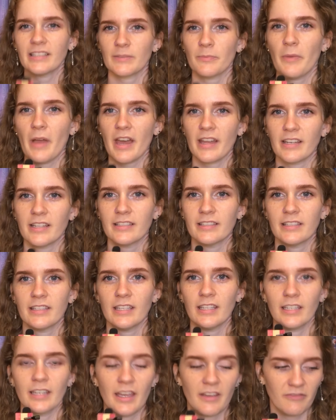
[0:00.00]
bad as
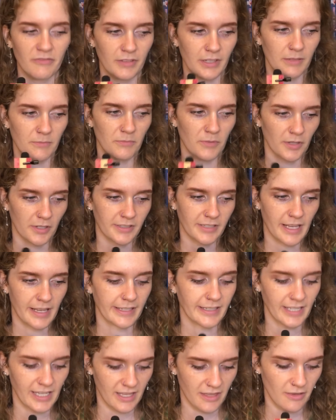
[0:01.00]
DNFing books
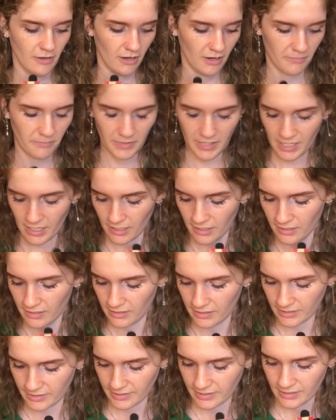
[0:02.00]
as I thought
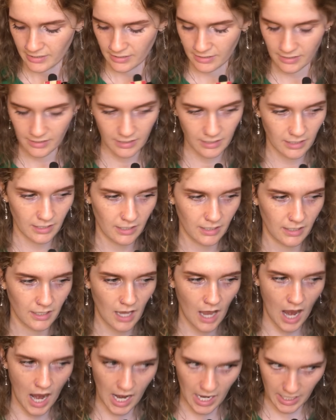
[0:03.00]
because
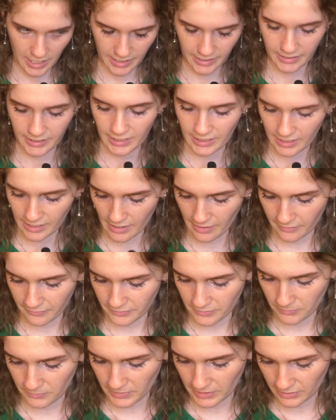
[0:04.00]
I
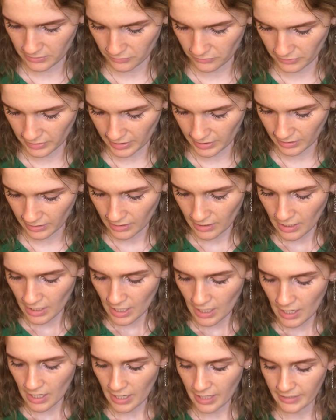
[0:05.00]
DNF'd Beach Read.
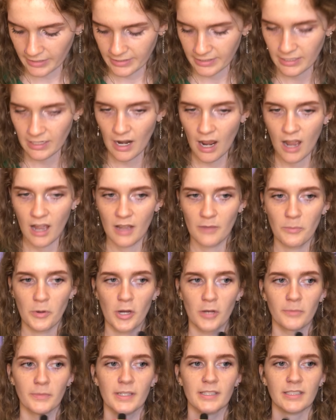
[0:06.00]
It's not a
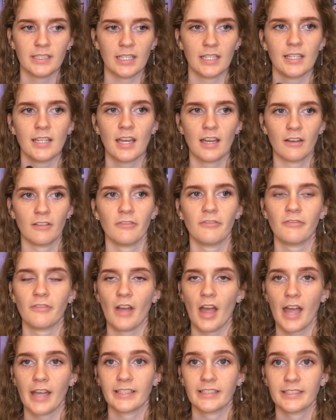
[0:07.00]
permanent DNF.
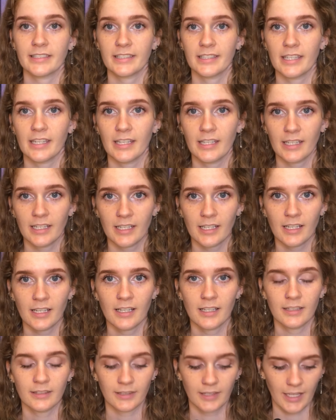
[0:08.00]
I did
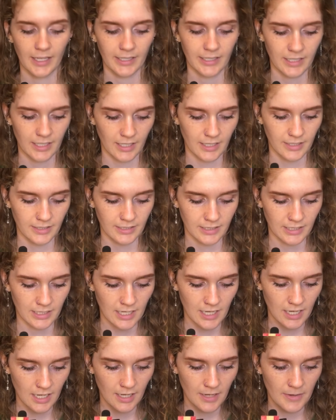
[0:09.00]
like it,
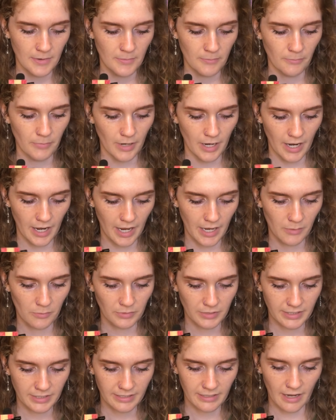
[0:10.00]
but it
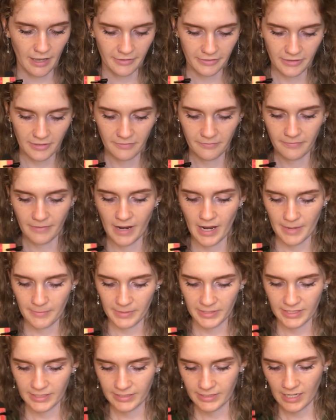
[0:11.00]
was not the vibe at
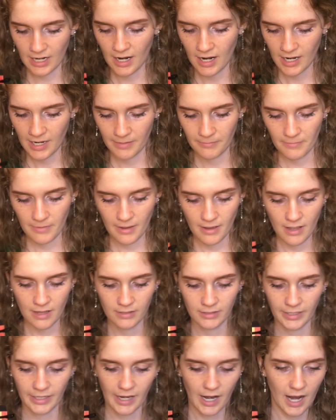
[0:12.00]
the time.
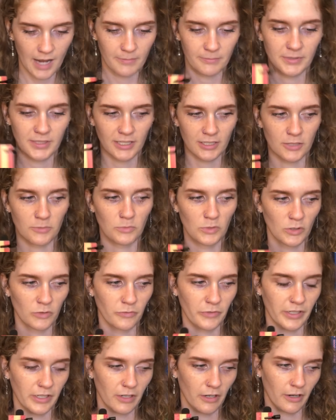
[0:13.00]
Like, I'm such a mood
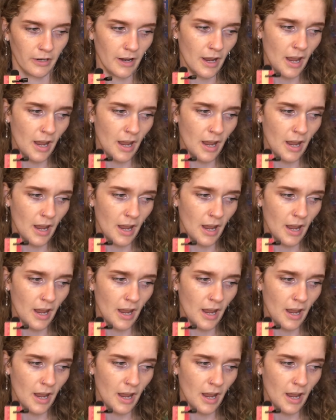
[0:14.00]
reader,